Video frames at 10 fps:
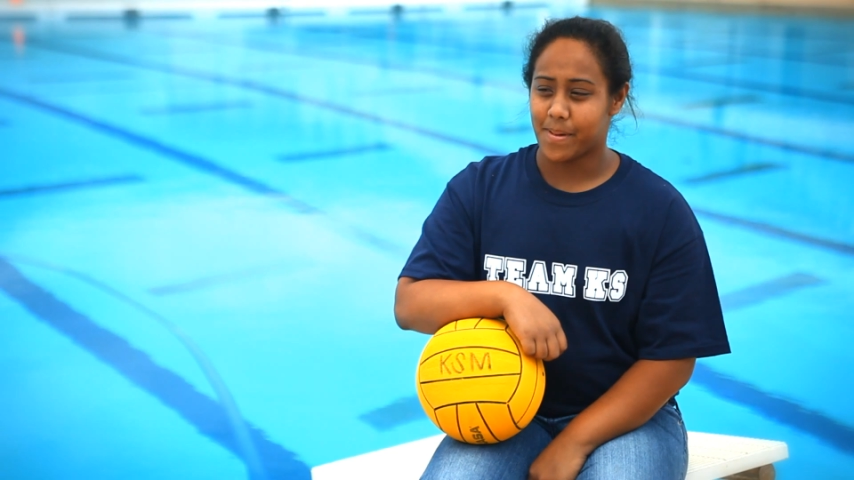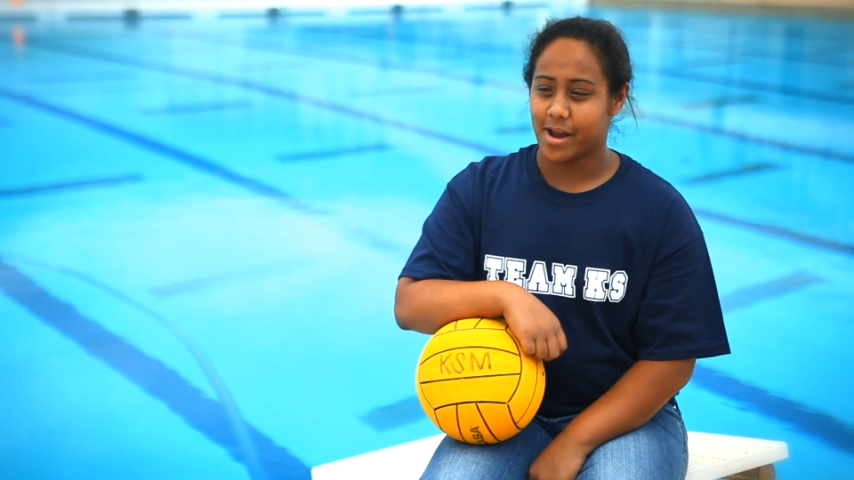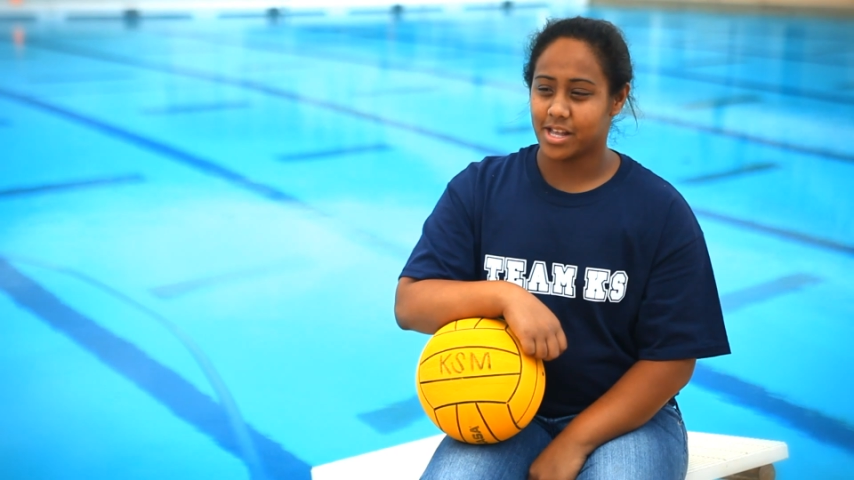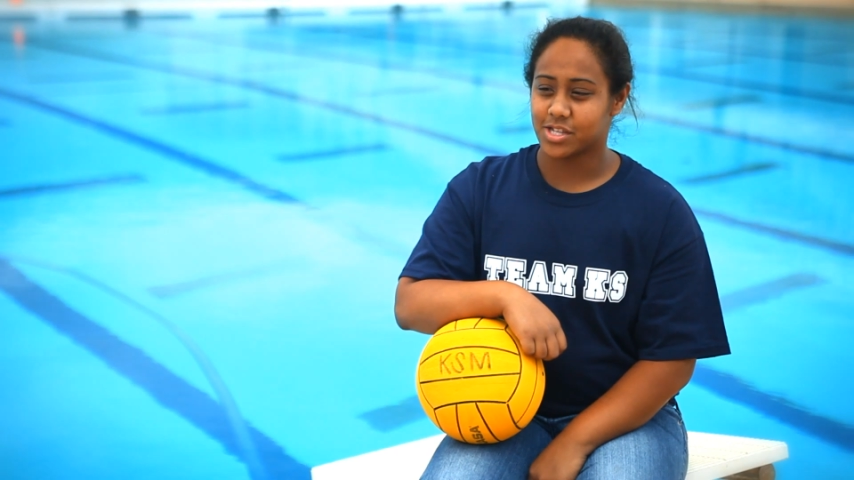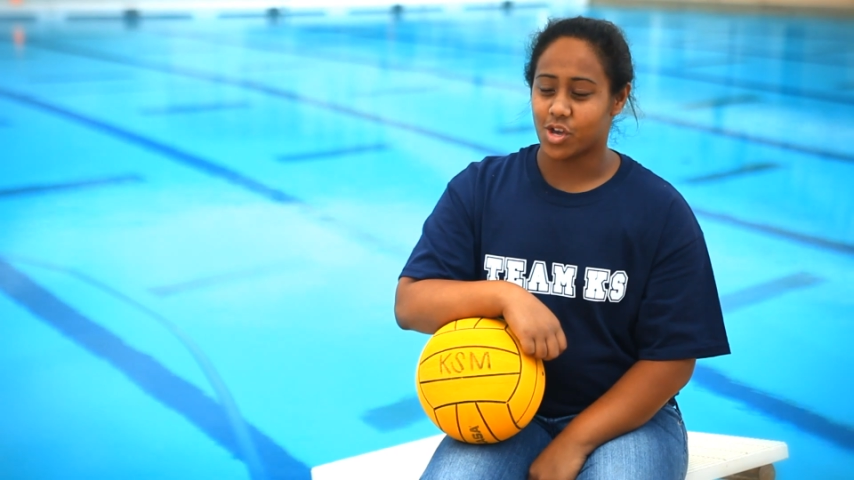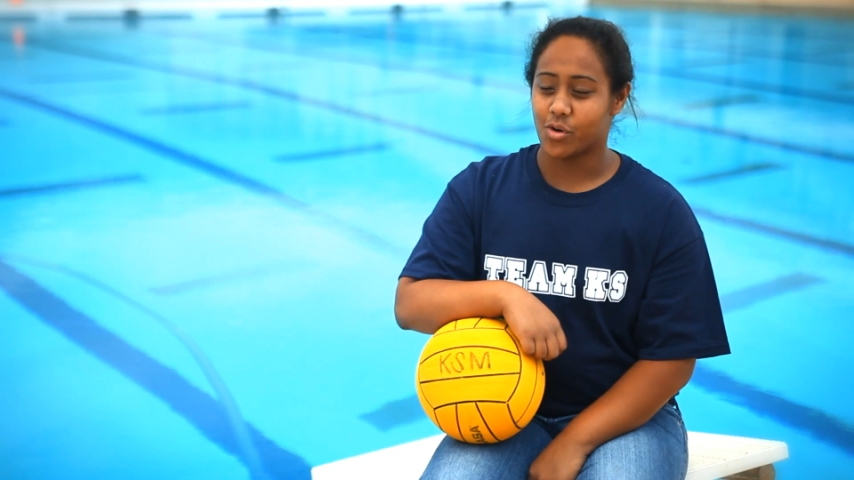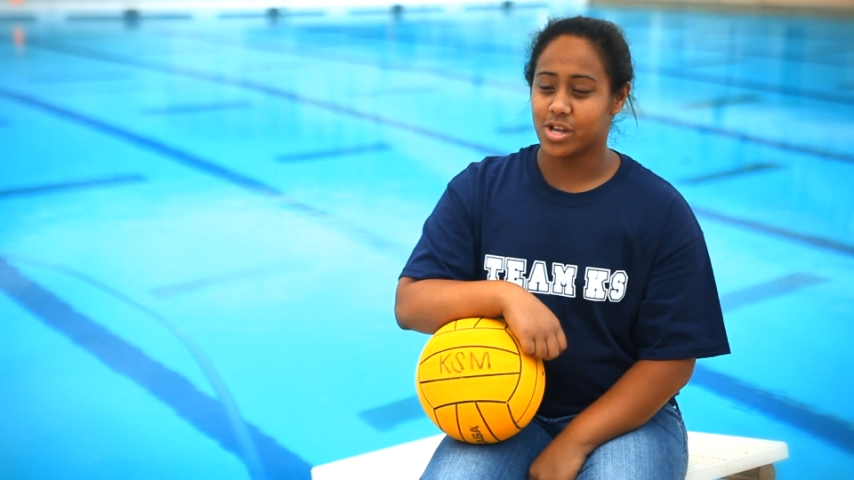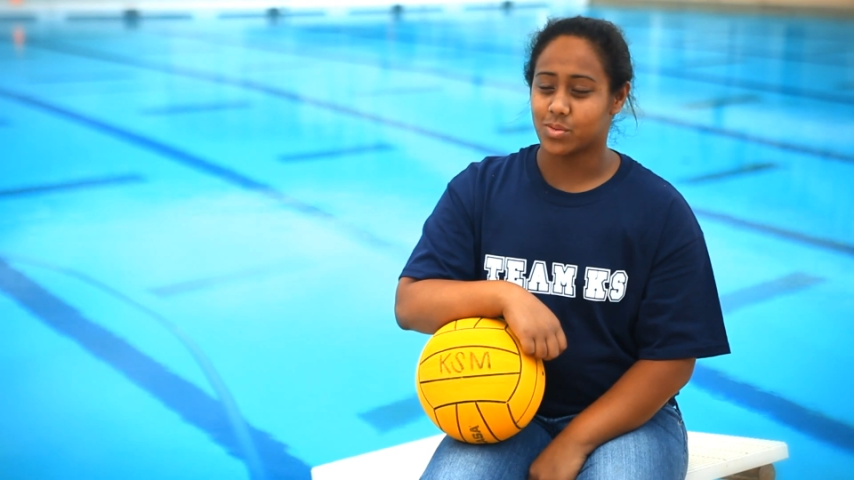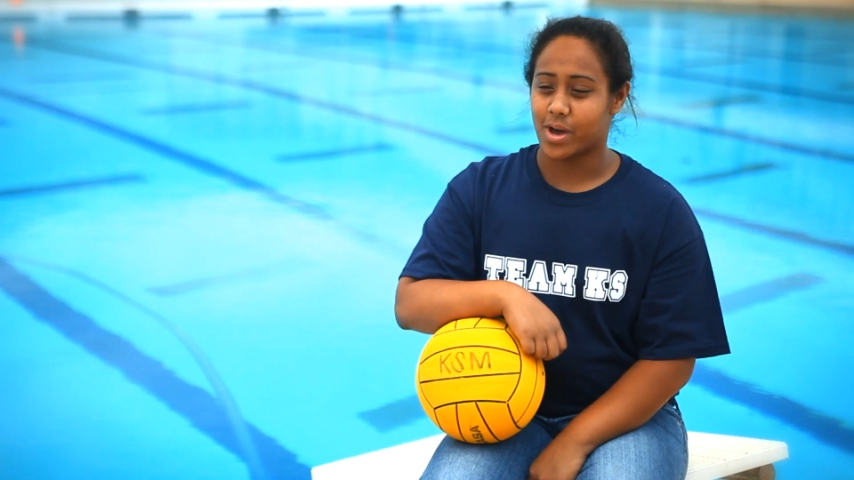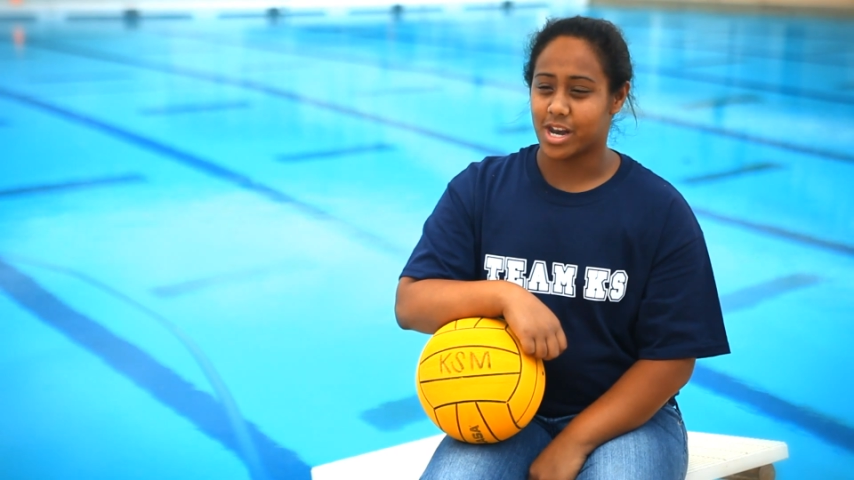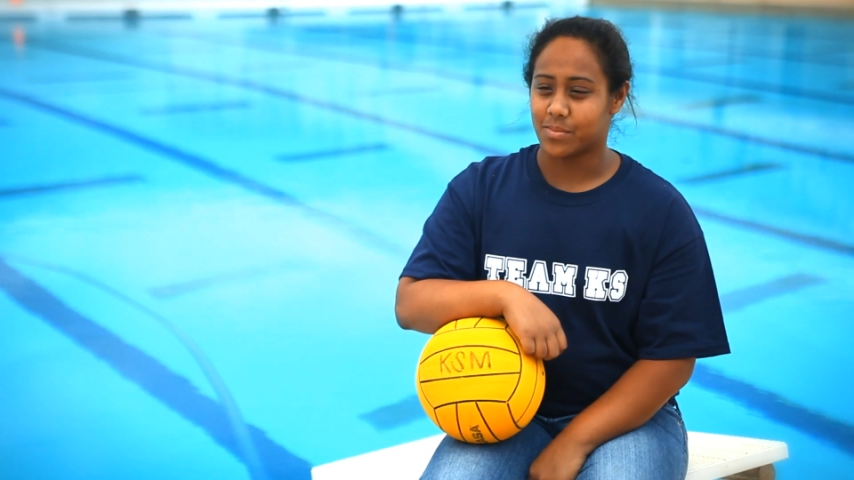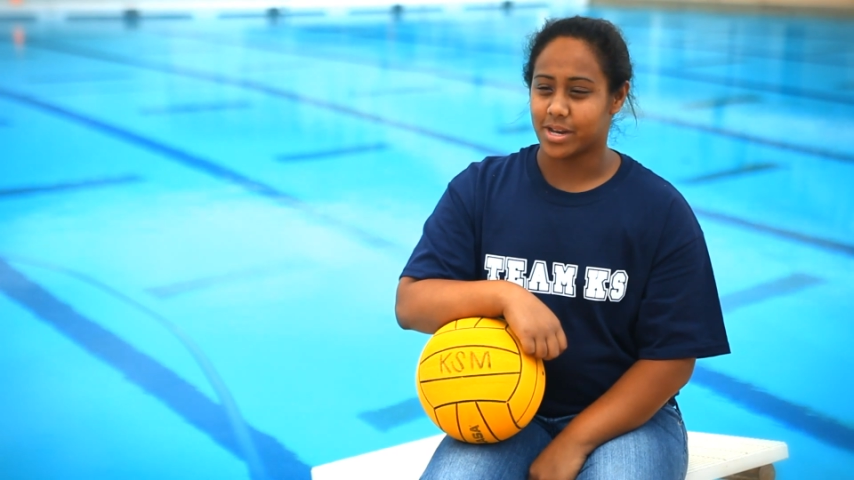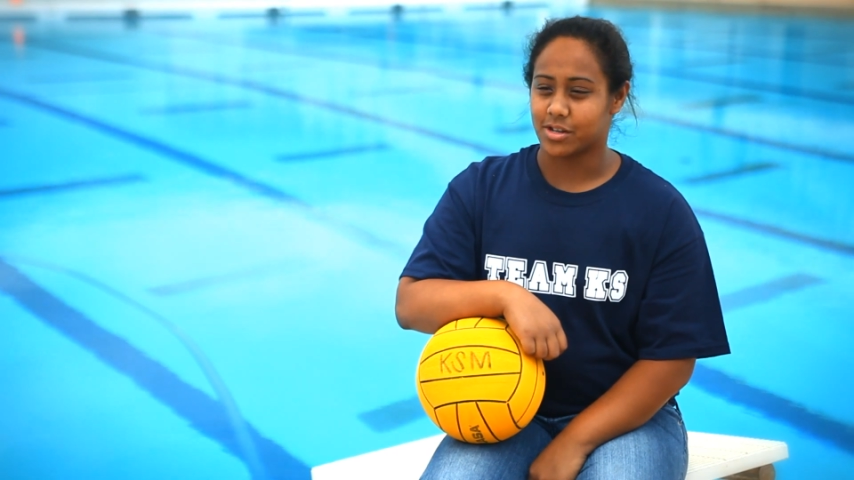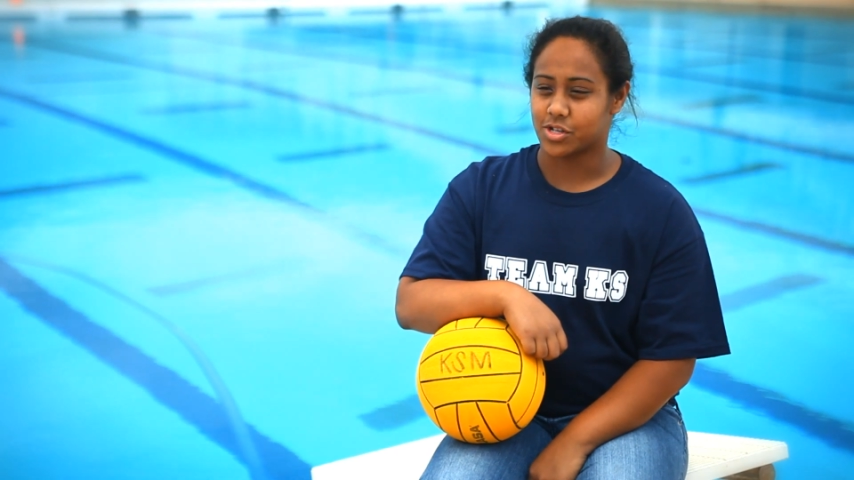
My parents always wanted me